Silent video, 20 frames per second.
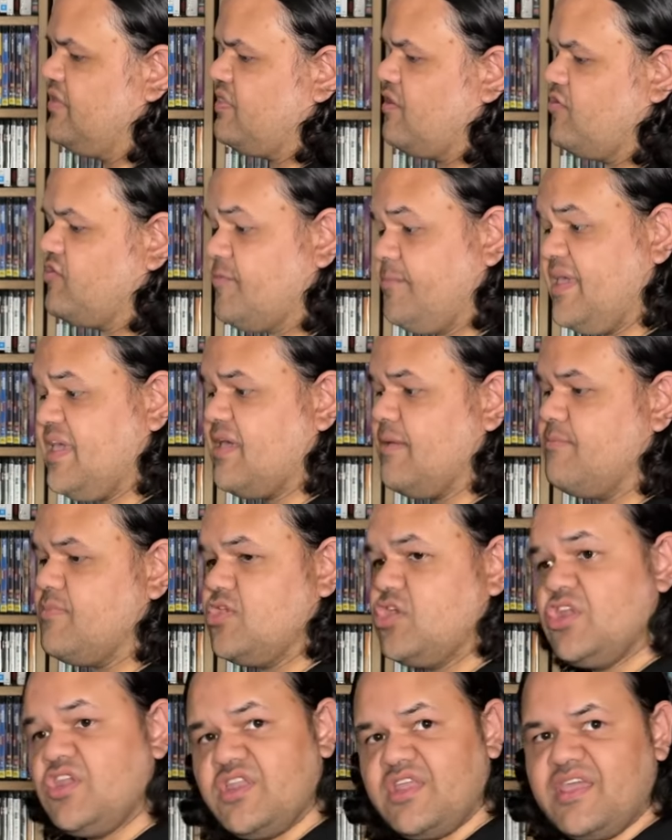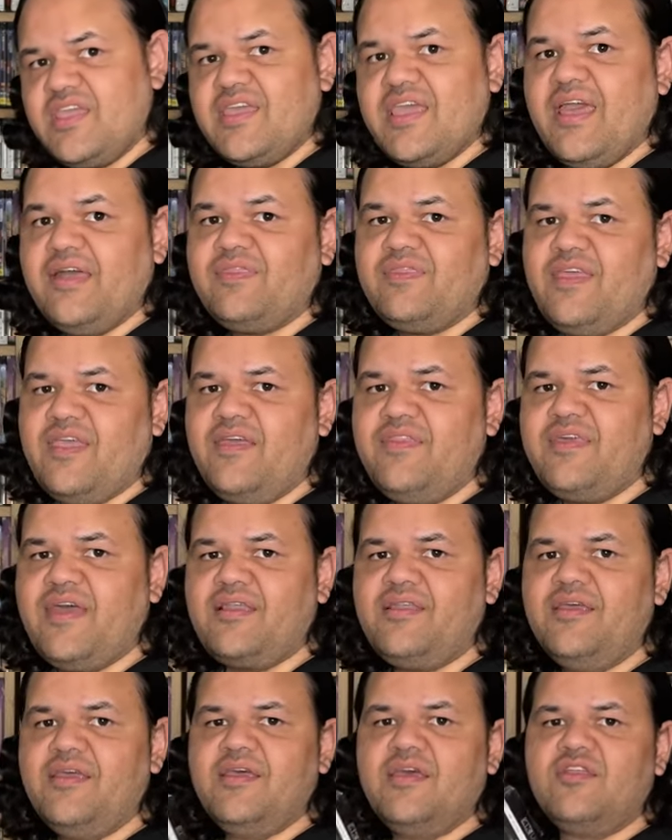There is a big community out there
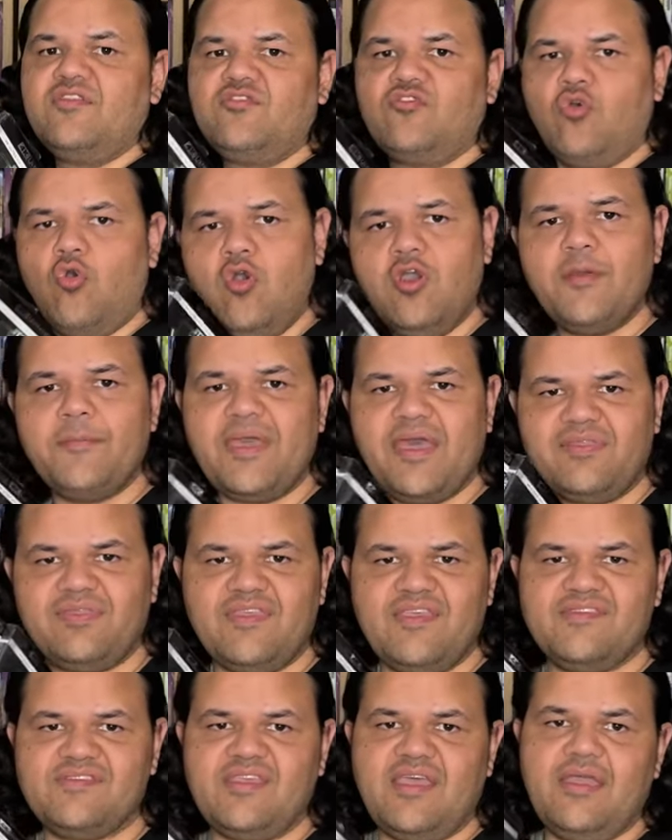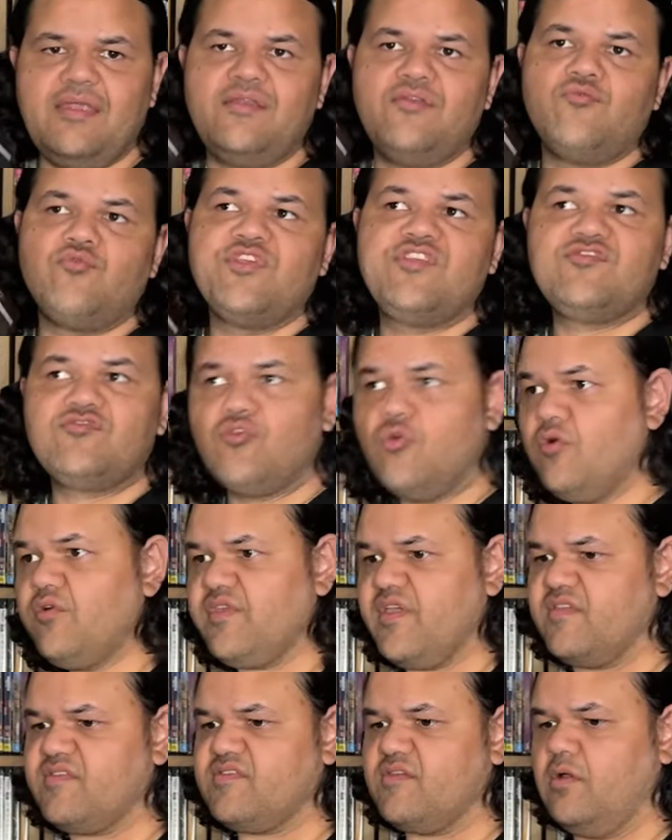that talk about this and
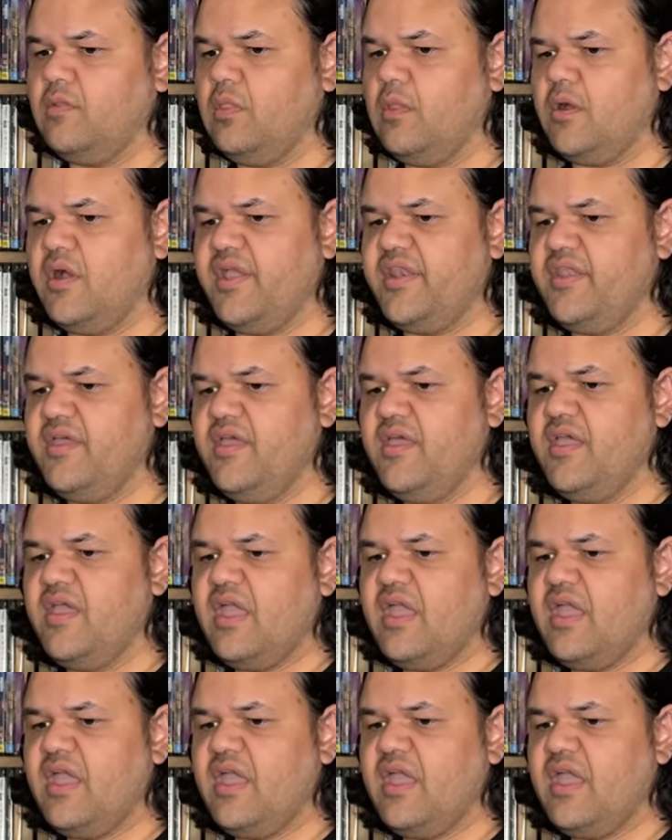restore this online.